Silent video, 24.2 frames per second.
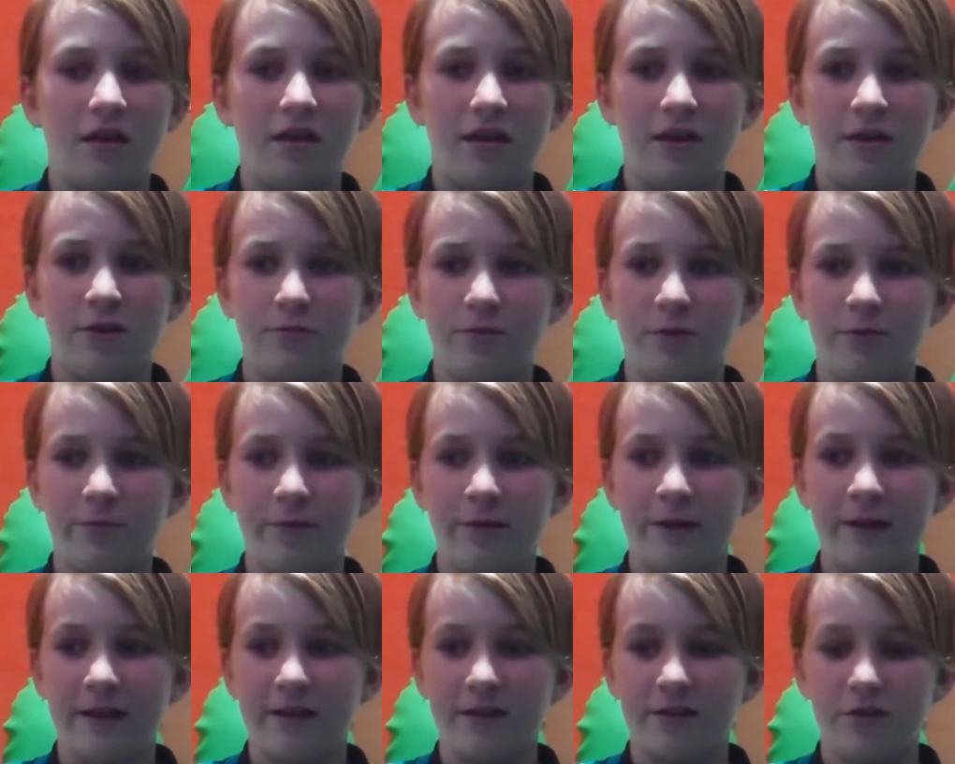And we
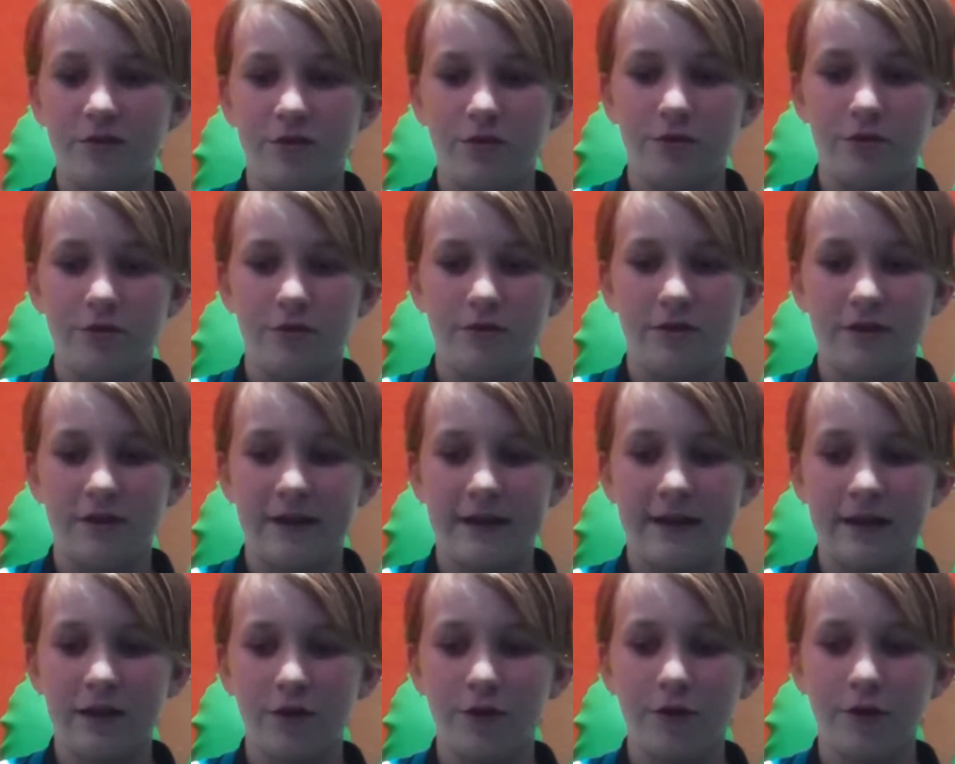went out to
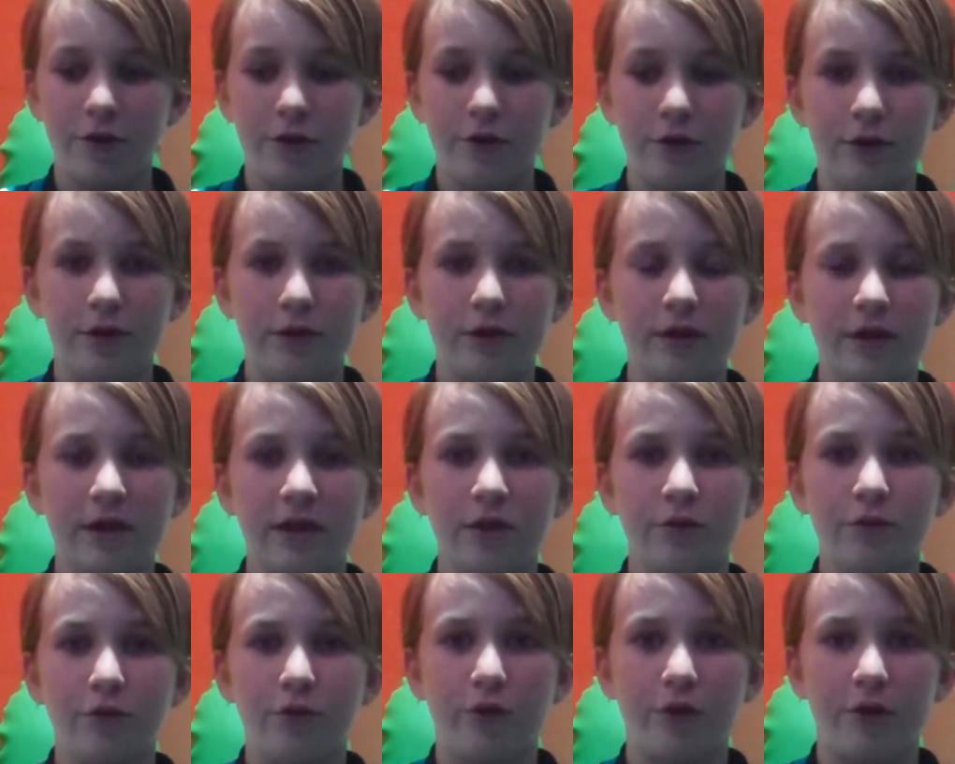Nanango,
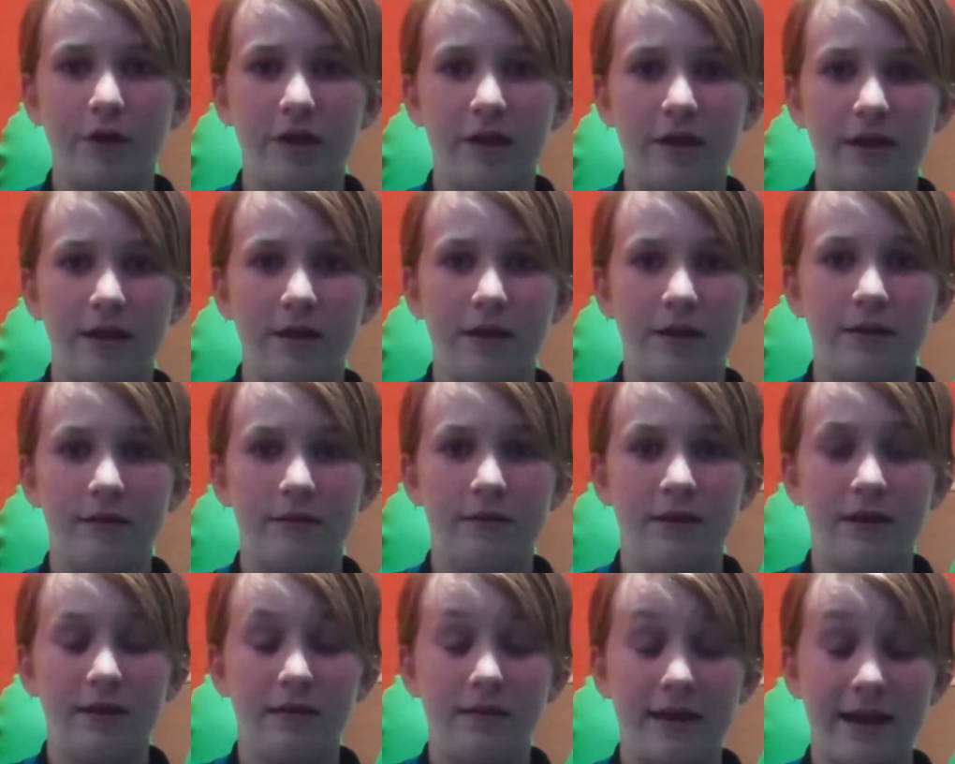Kingaroy,
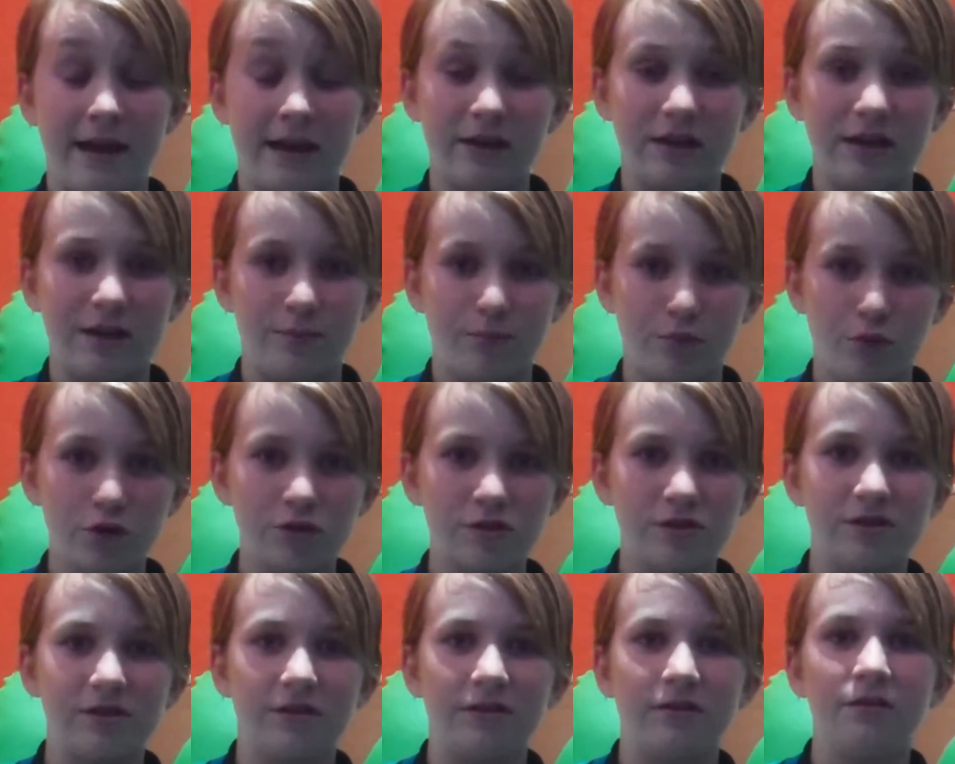and out near
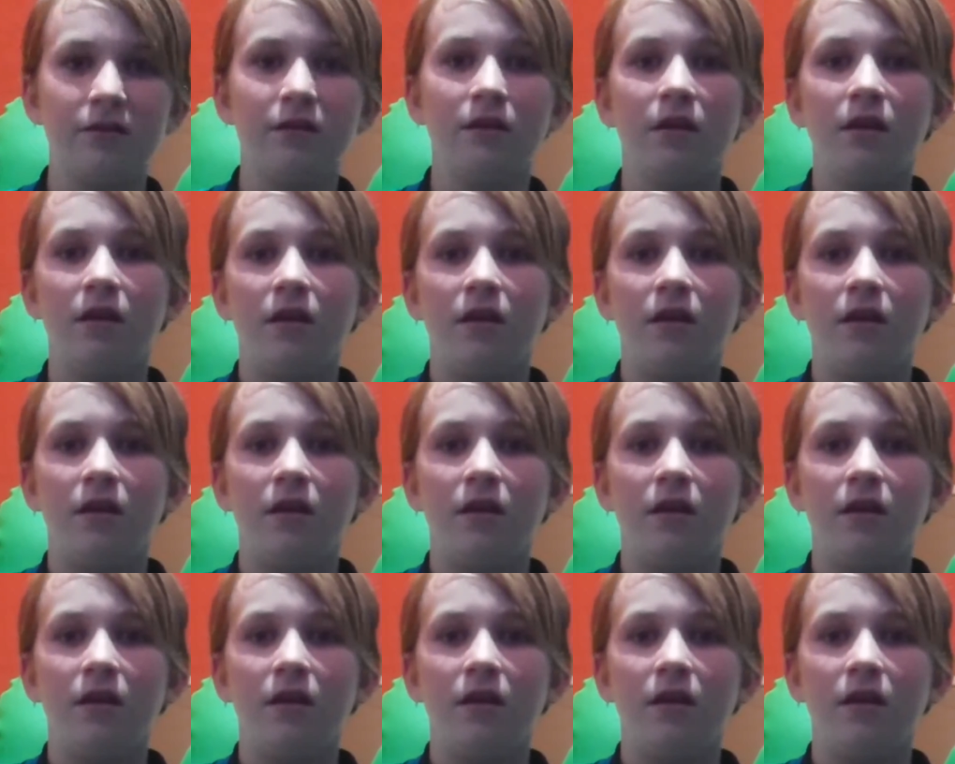Proston.